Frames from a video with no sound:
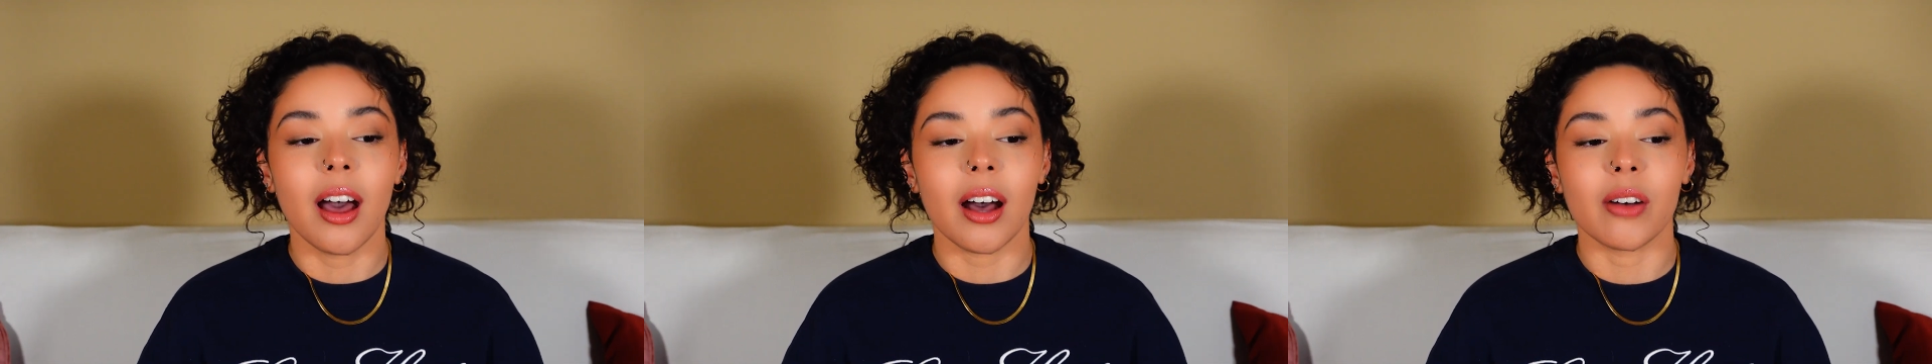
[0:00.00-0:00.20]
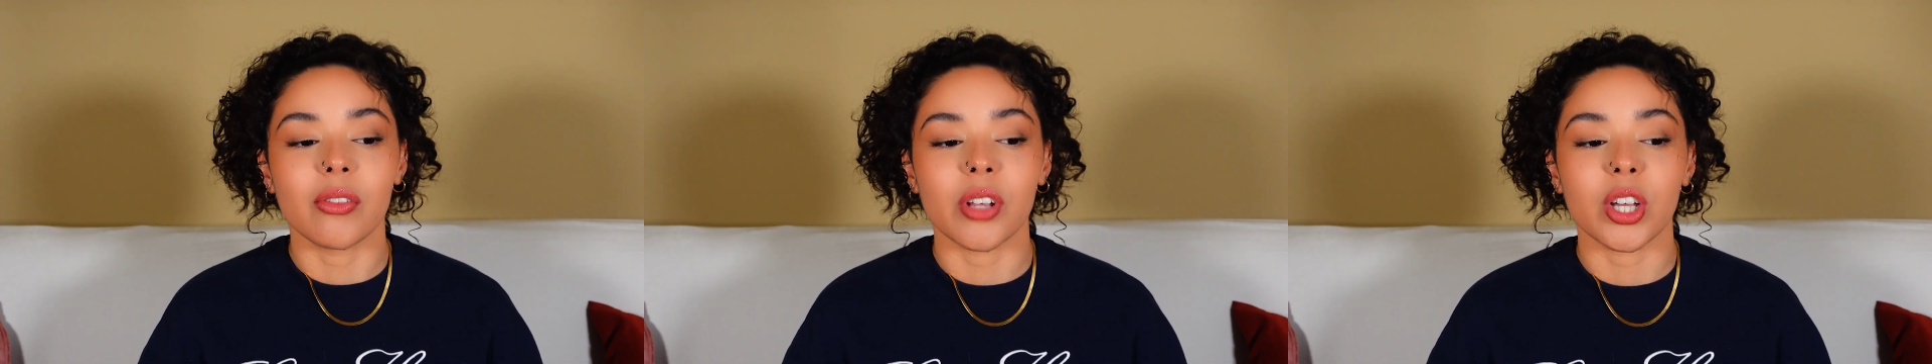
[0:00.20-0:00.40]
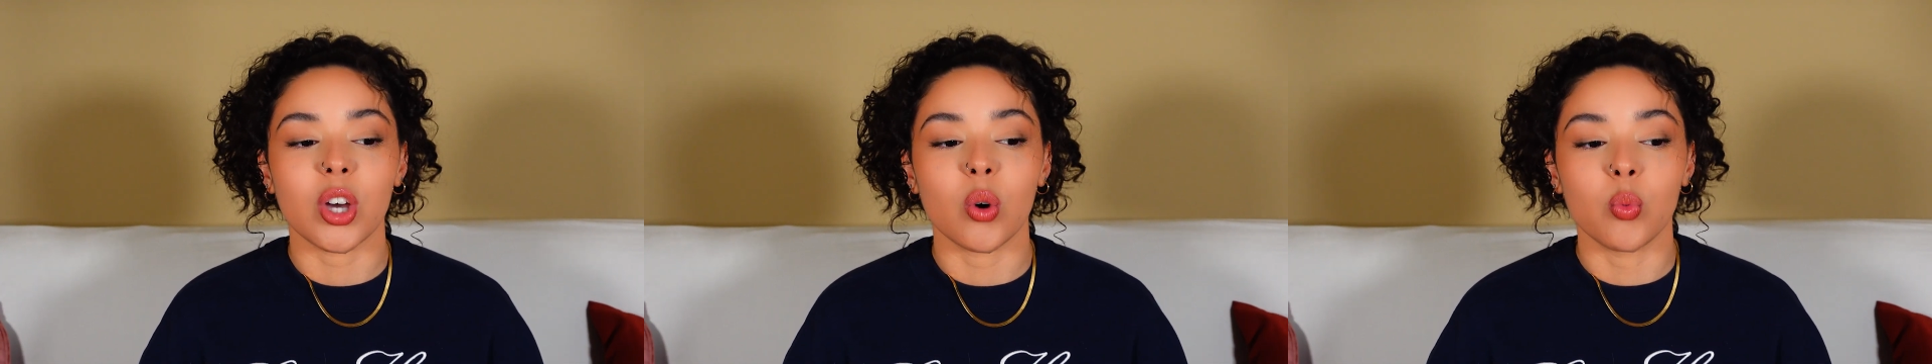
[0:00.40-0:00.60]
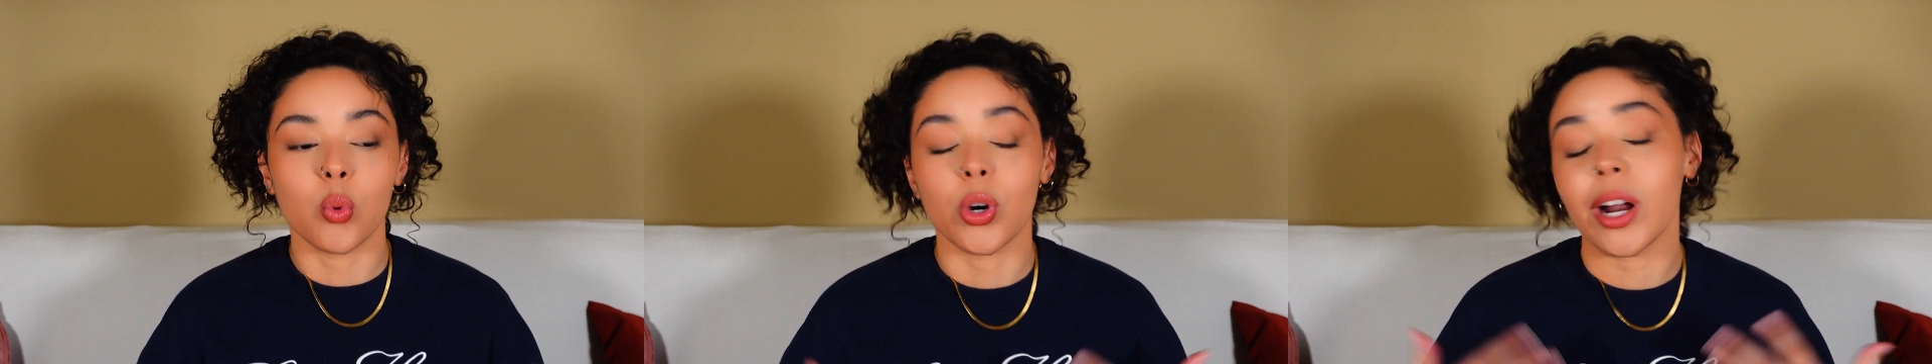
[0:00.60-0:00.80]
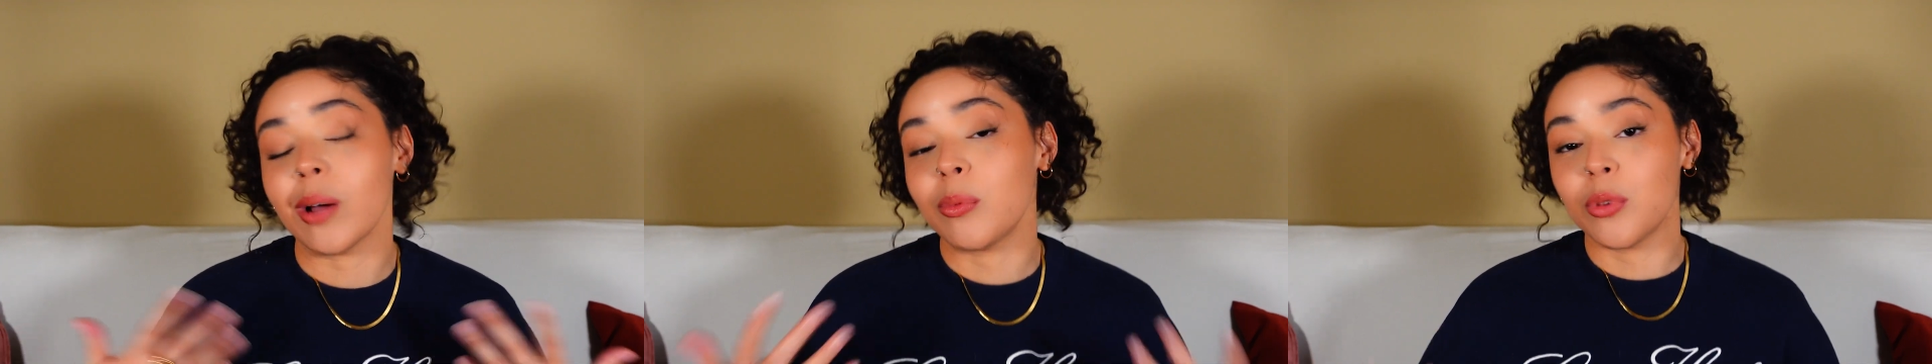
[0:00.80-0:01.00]
of like
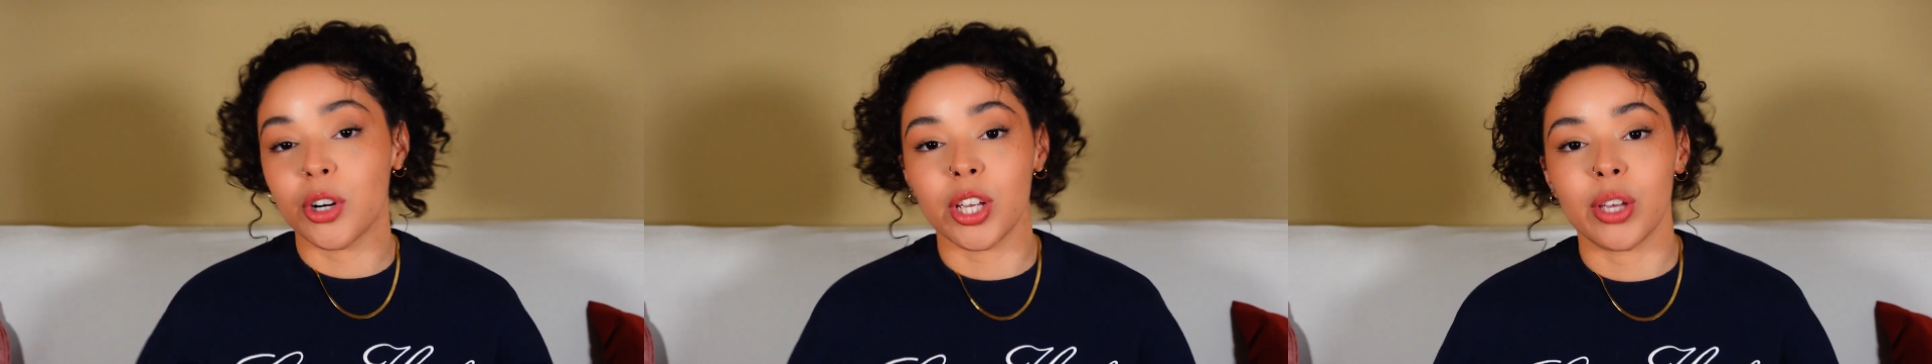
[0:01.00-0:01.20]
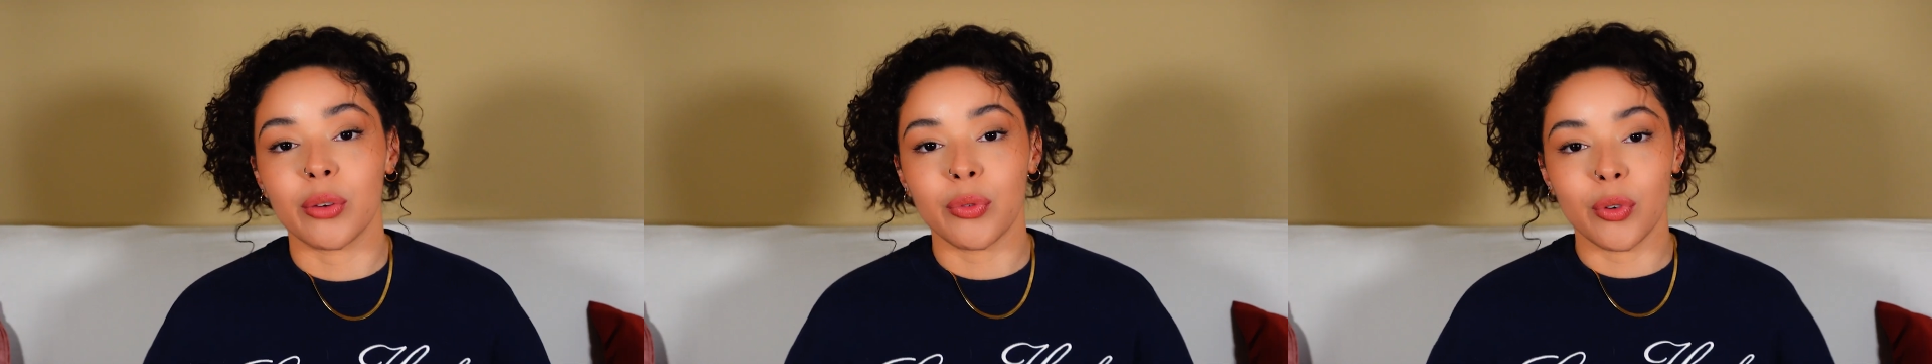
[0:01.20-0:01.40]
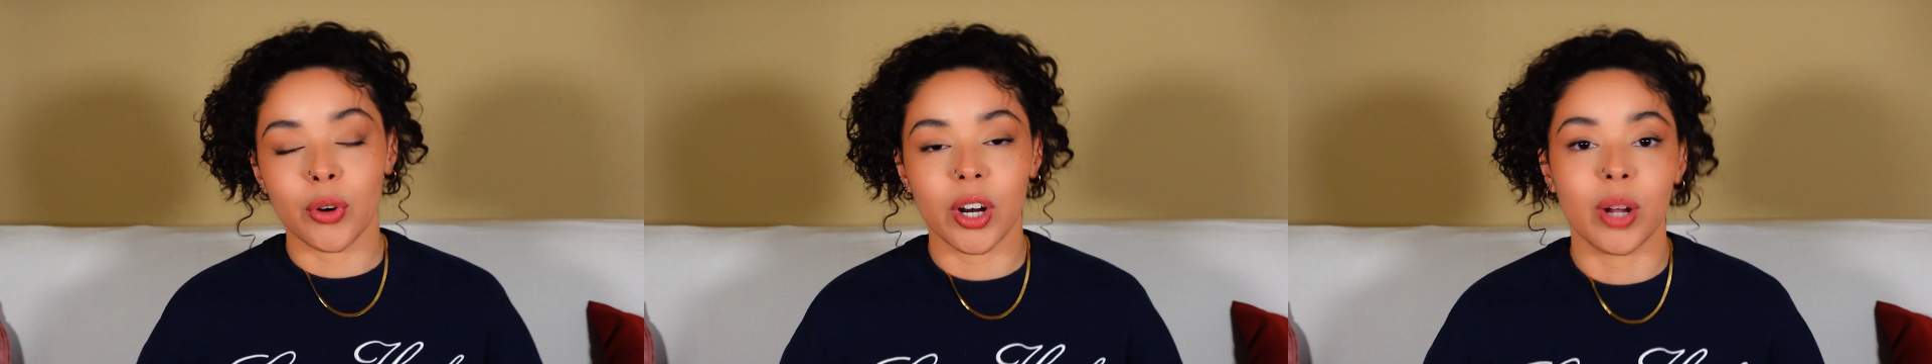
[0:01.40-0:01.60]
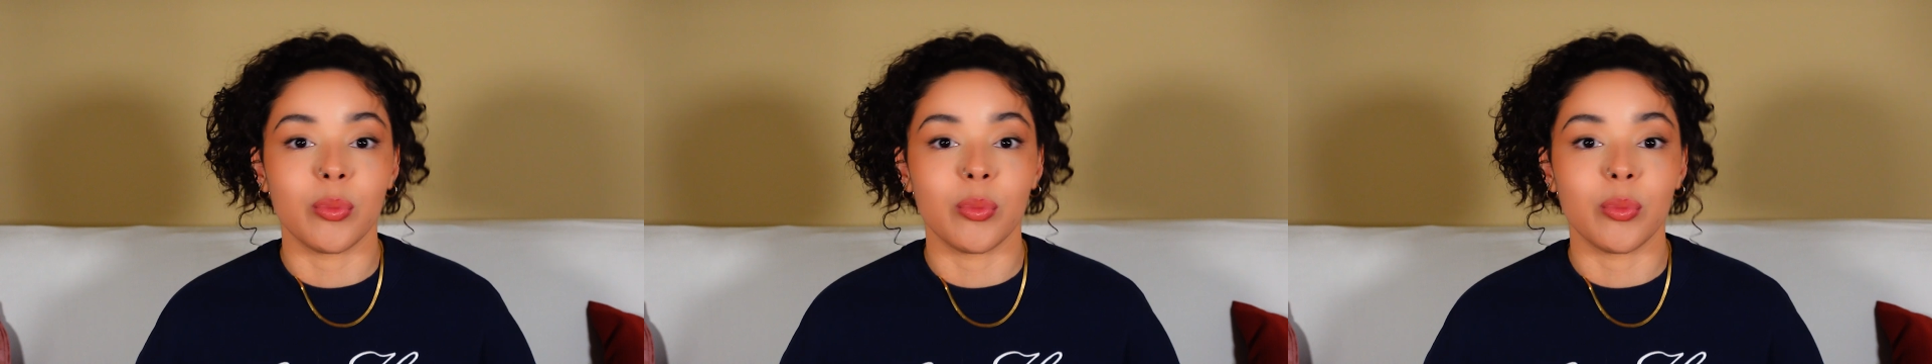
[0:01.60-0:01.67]
what I'm working for